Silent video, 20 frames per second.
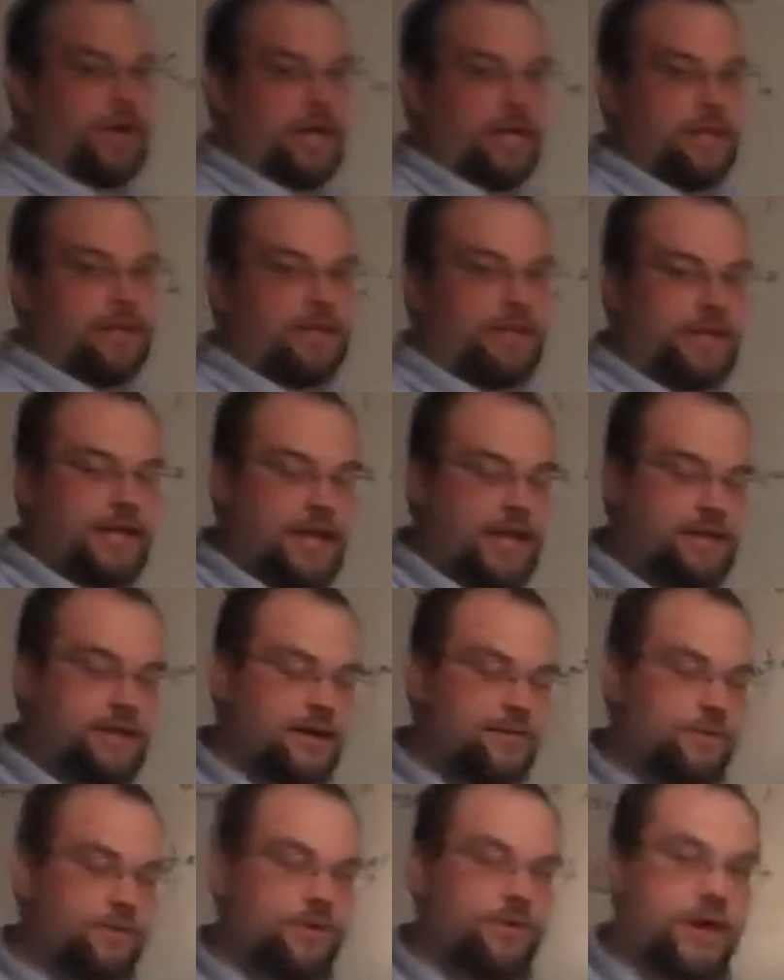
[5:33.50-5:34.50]
and the
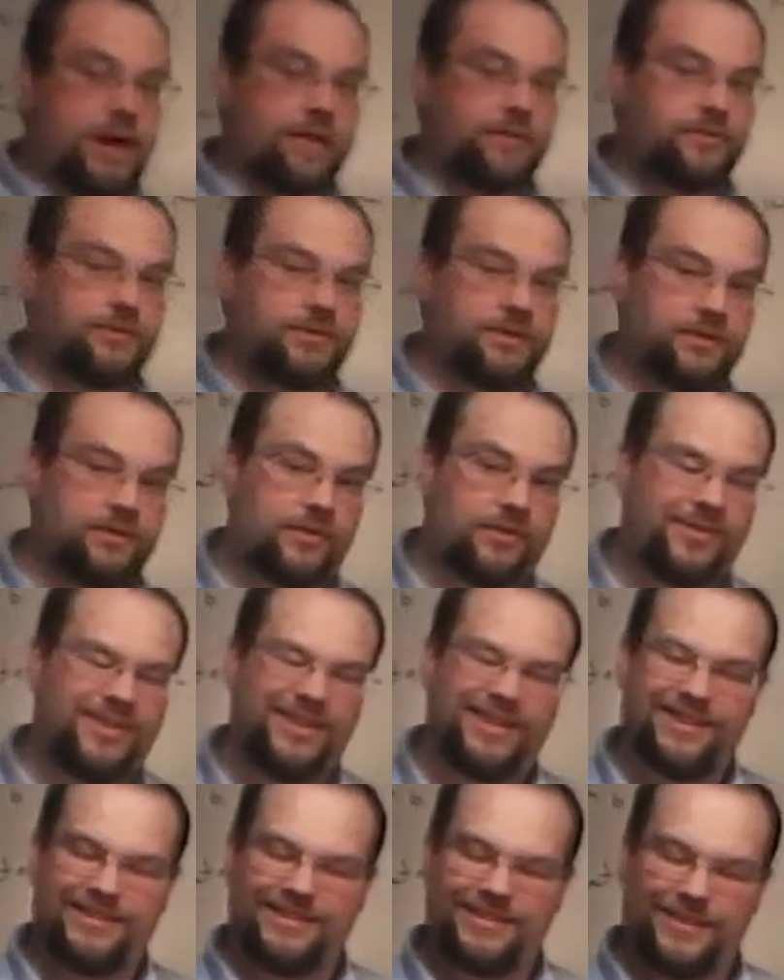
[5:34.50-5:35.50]
Kw actually does
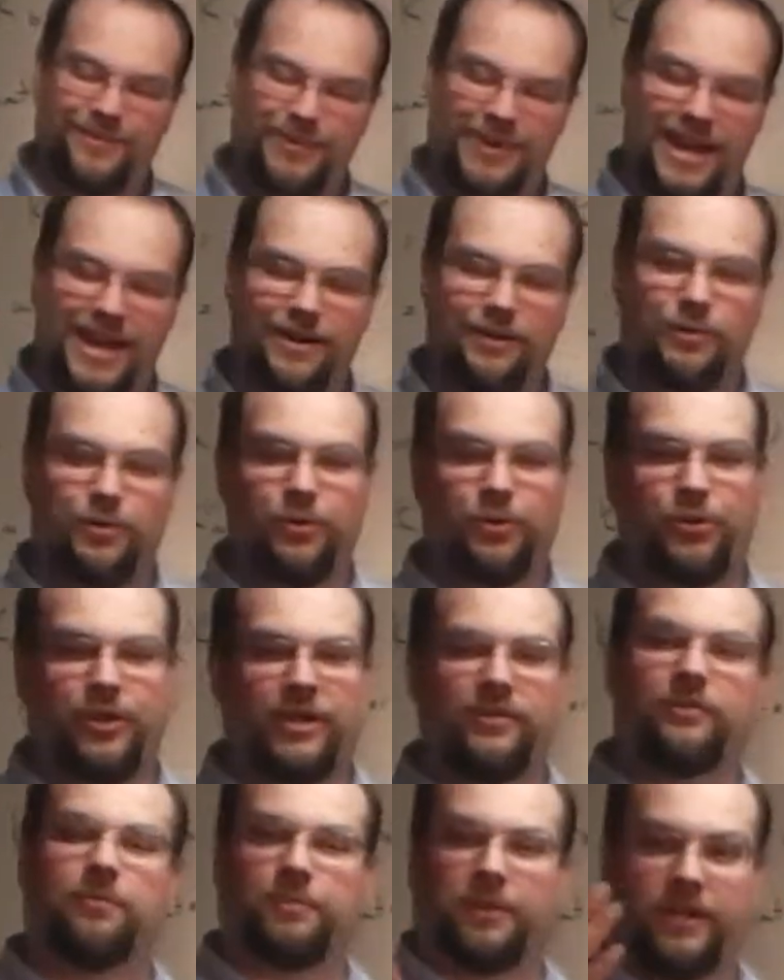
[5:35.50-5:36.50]
some kind of cool
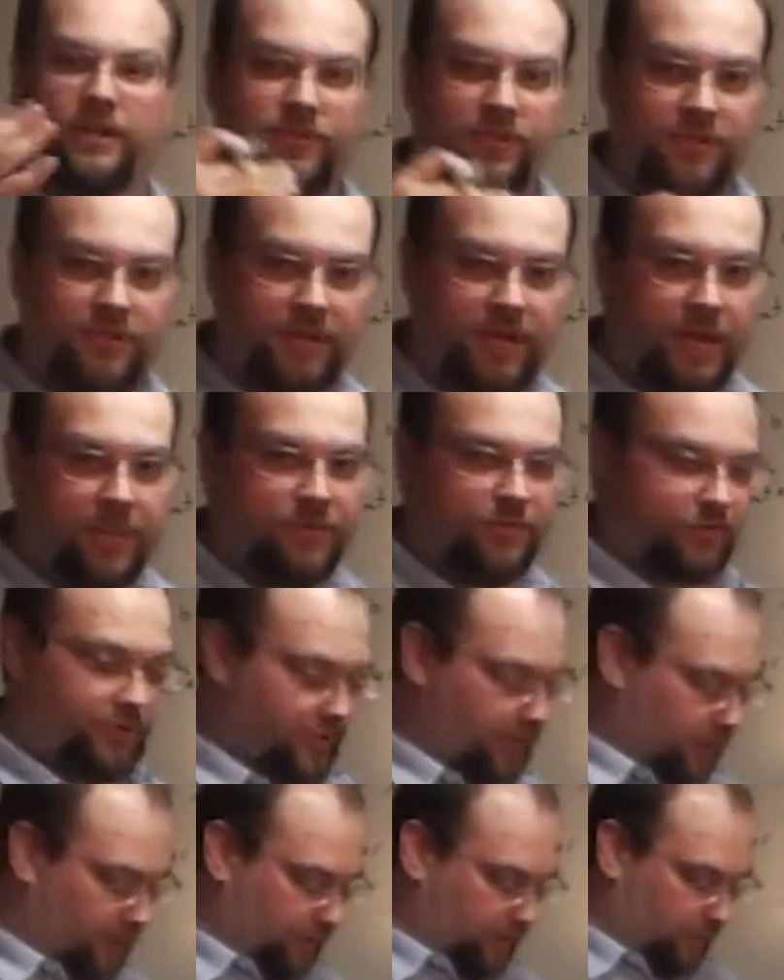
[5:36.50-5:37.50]
things. It plays into
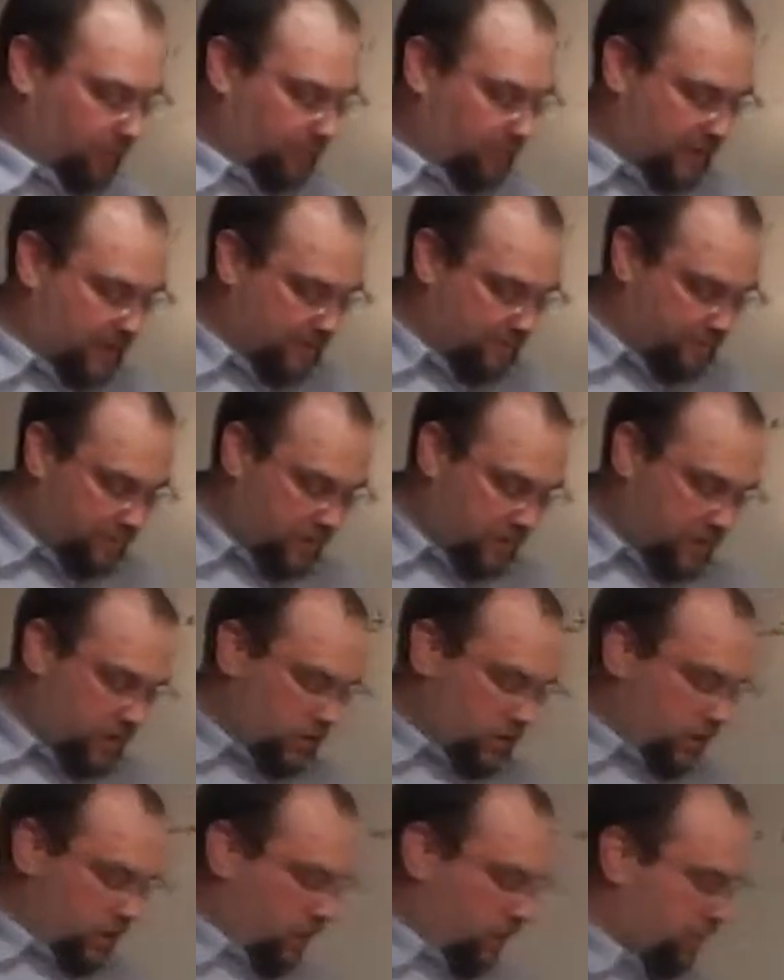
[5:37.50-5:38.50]
chemistry a little bit.
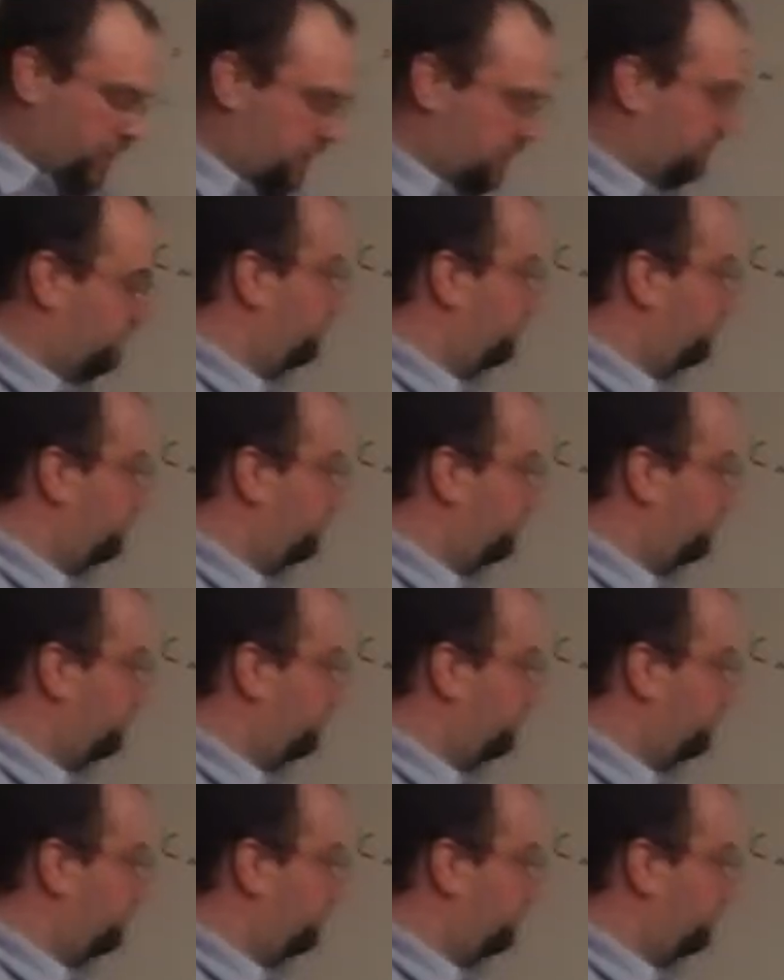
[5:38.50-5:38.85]
Okay,